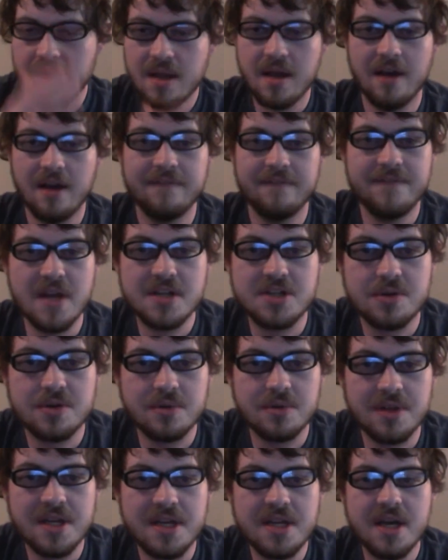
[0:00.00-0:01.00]

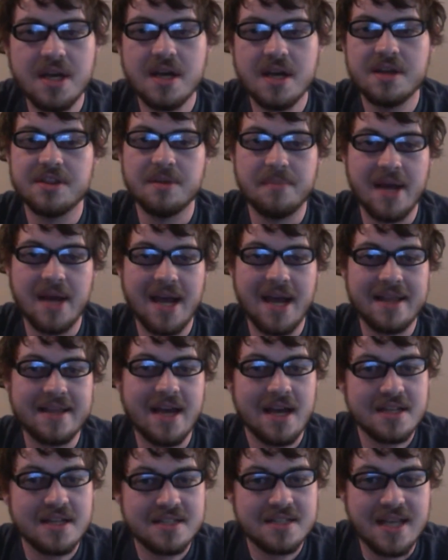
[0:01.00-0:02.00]
Eventually, the bad
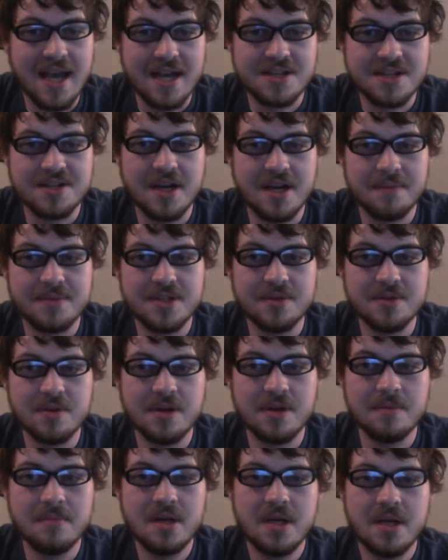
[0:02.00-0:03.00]
guys catch up to
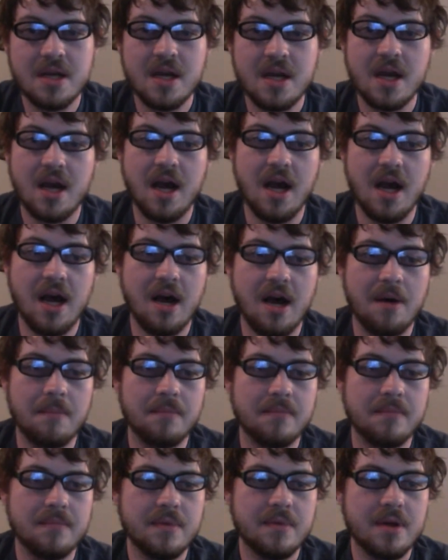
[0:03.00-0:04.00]
him.
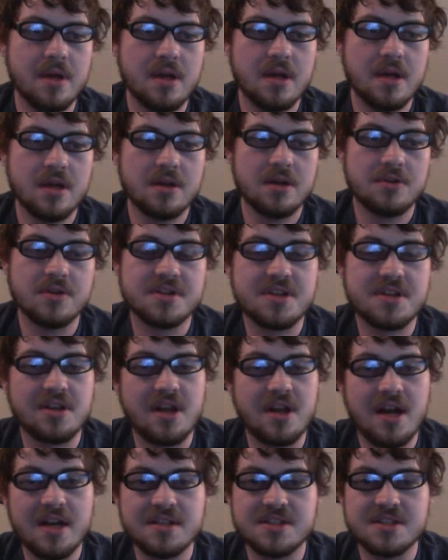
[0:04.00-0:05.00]
Chris
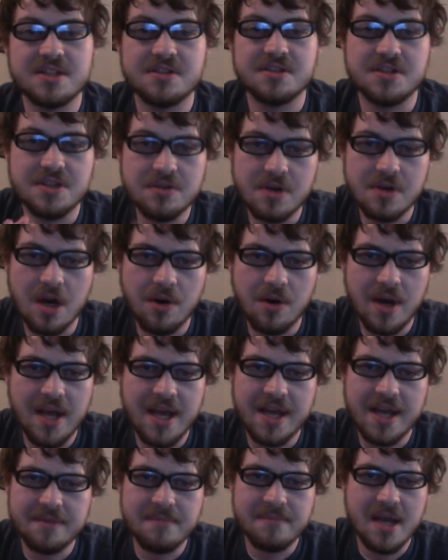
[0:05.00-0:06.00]
Klein says, "You go
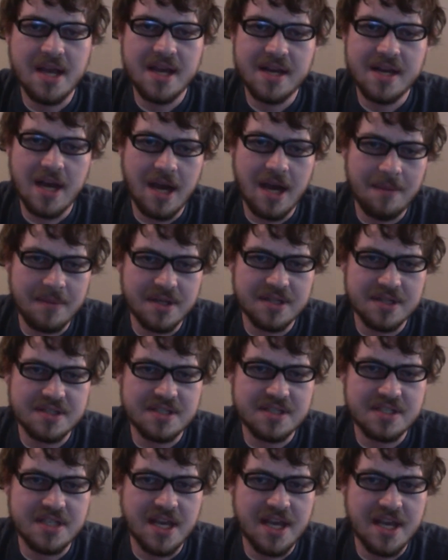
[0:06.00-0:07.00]
ahead, man. I'm going to
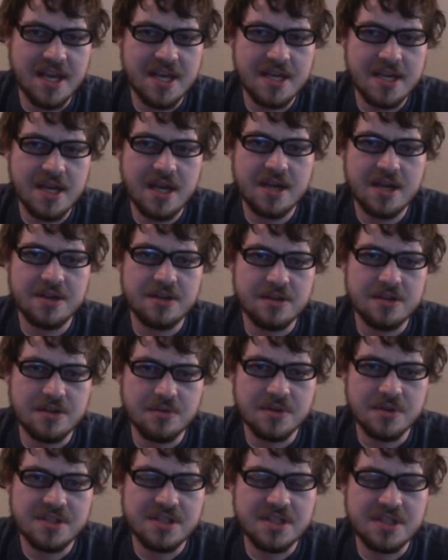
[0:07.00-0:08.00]
stay.
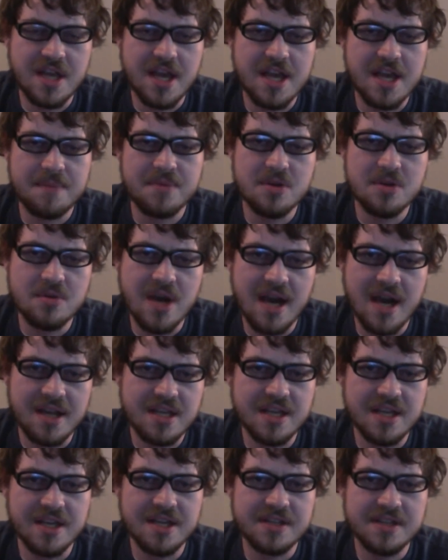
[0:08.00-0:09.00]
You escape. You got
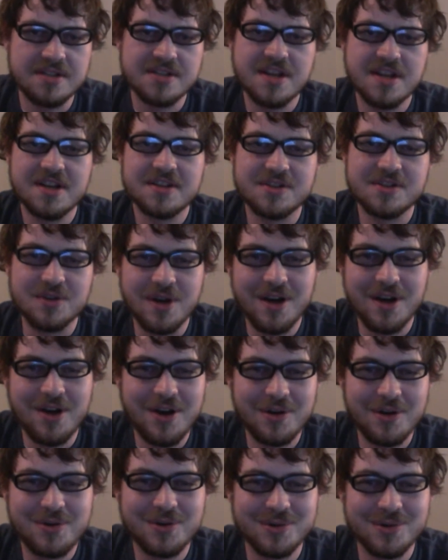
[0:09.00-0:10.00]
kids." So
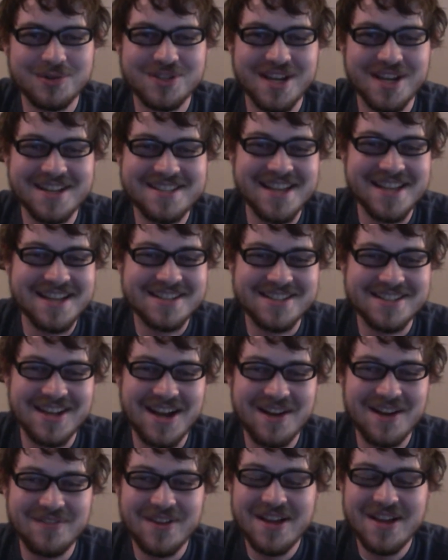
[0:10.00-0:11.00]
LL Cool J takes
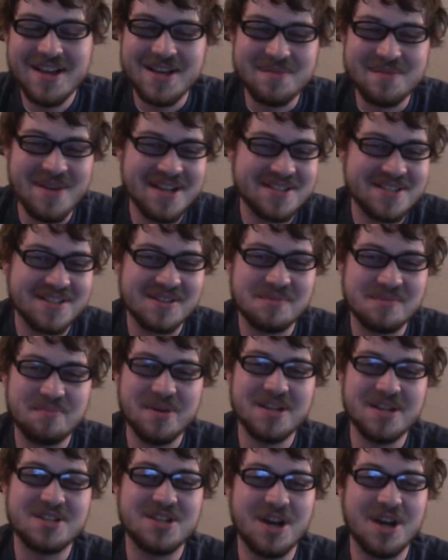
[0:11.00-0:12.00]
off. He makes this
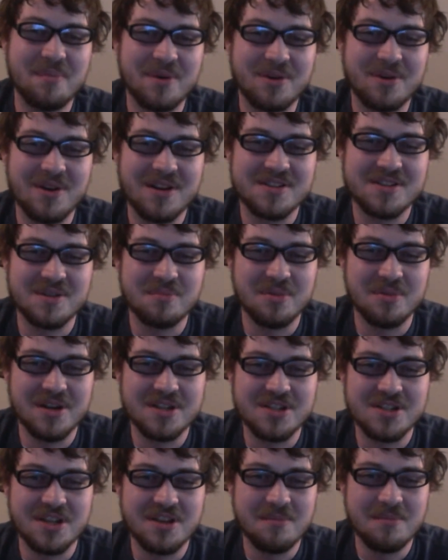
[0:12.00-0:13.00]
big jump across a
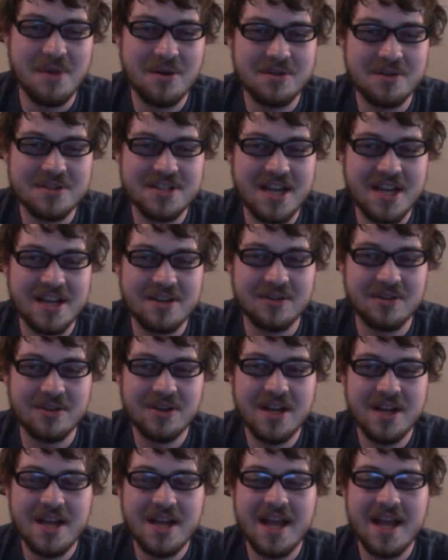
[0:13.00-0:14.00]
bridge on the
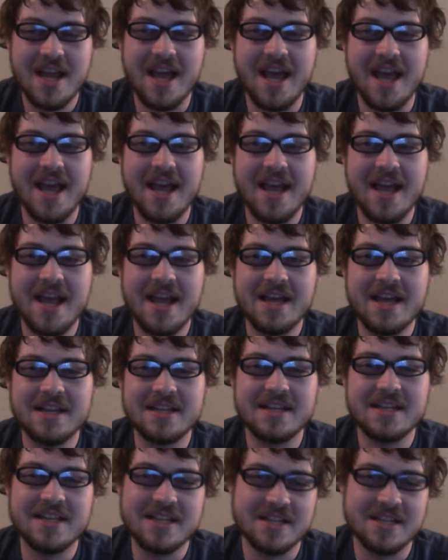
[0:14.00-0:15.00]
motorcycle,
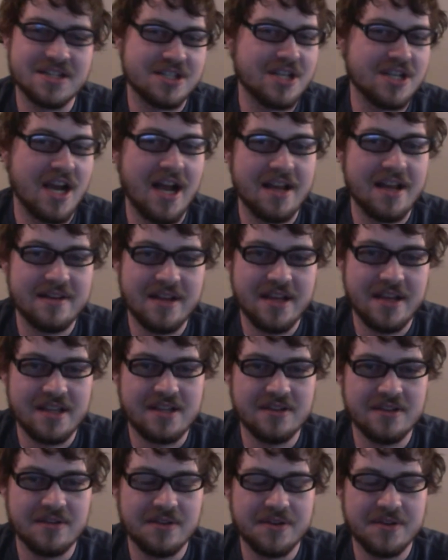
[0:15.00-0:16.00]
and he gets shot and
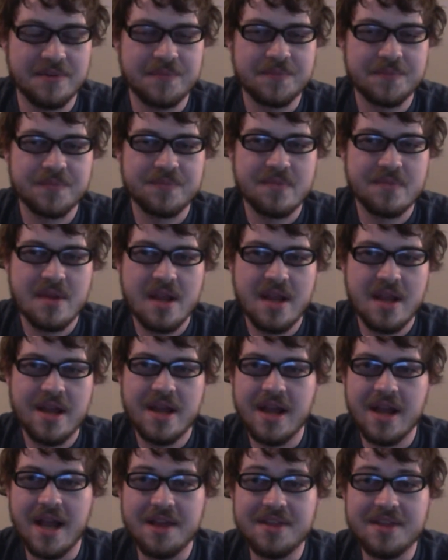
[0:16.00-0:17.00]
killed.
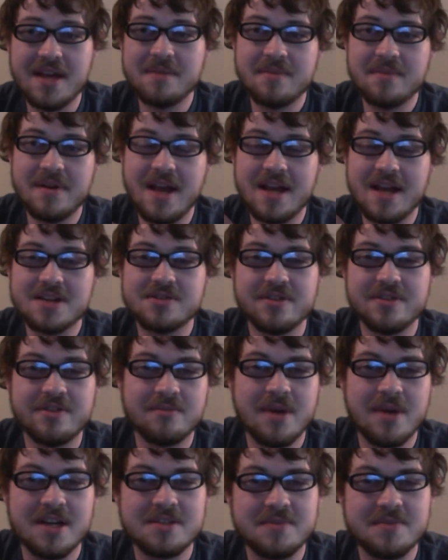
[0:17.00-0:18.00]
And that actually
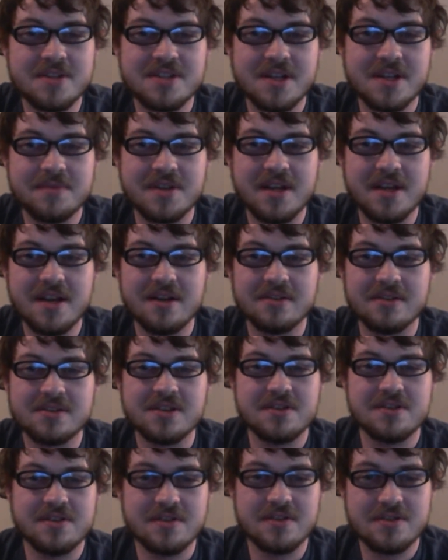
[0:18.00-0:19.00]
reminds me of something
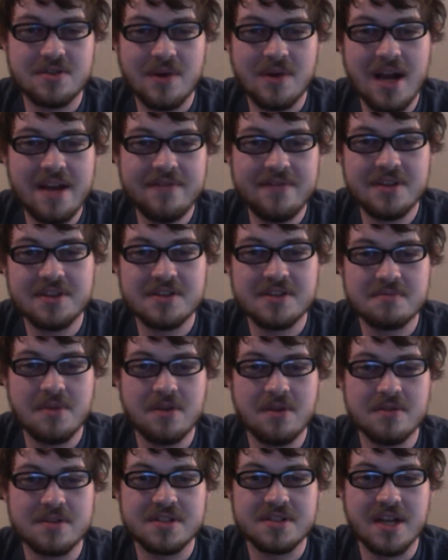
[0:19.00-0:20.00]
else. They're driving this
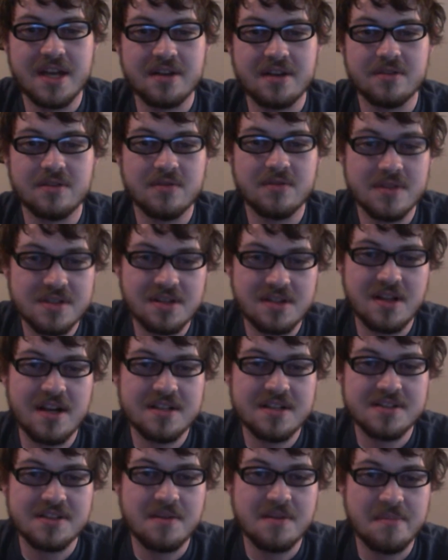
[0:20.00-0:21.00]
motorcycle. Chris
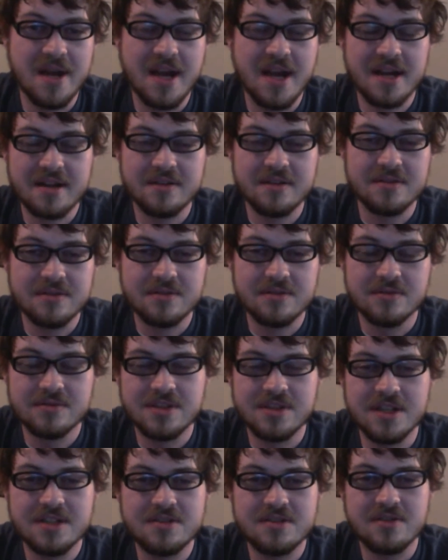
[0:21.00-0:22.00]
Klein's on the back. LL Cool
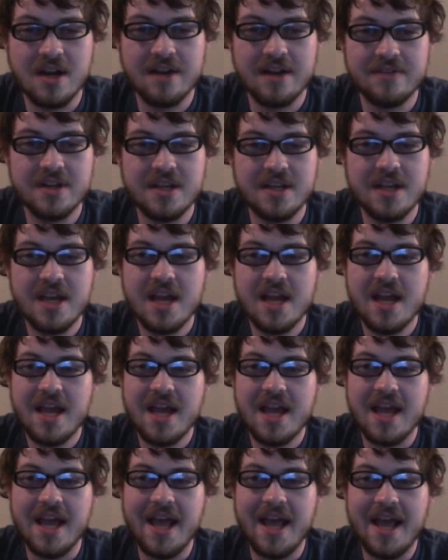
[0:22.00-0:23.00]
J's driving it.
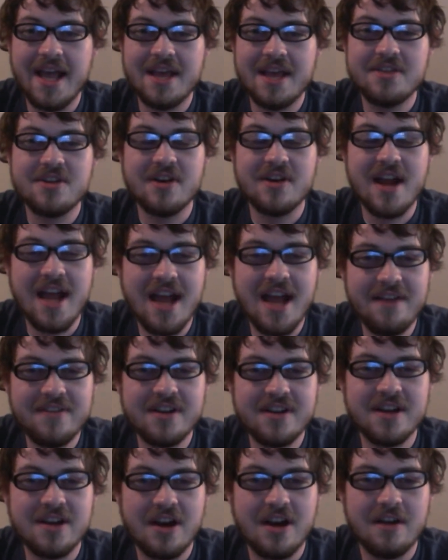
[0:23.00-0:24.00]
And they're
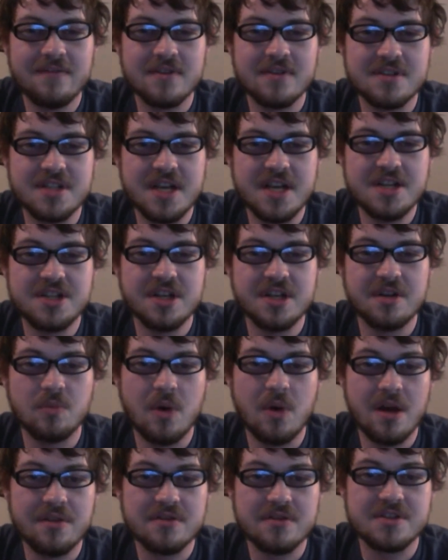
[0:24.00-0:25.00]
having a conversation
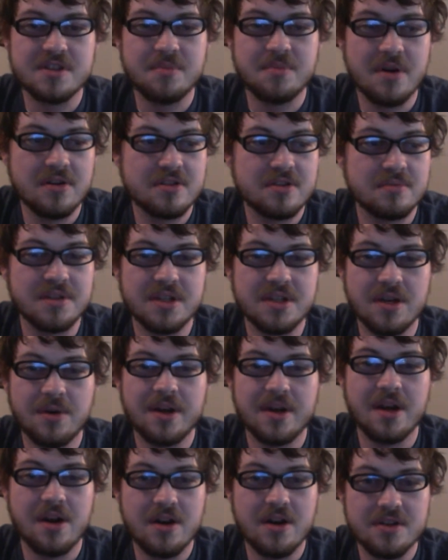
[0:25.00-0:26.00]
while they're supposedly
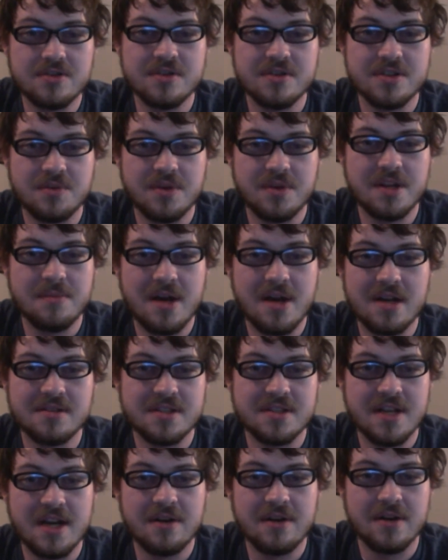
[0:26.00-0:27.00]
going 120
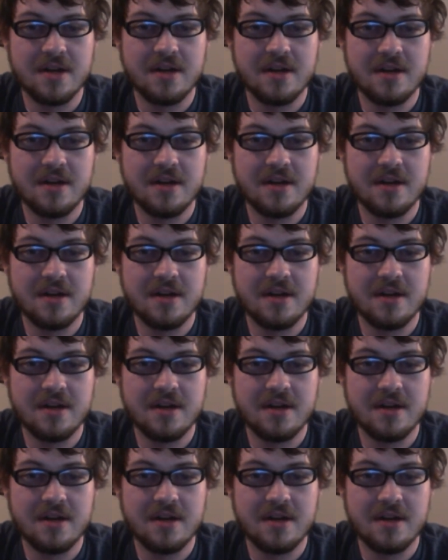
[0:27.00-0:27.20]
miles an hour.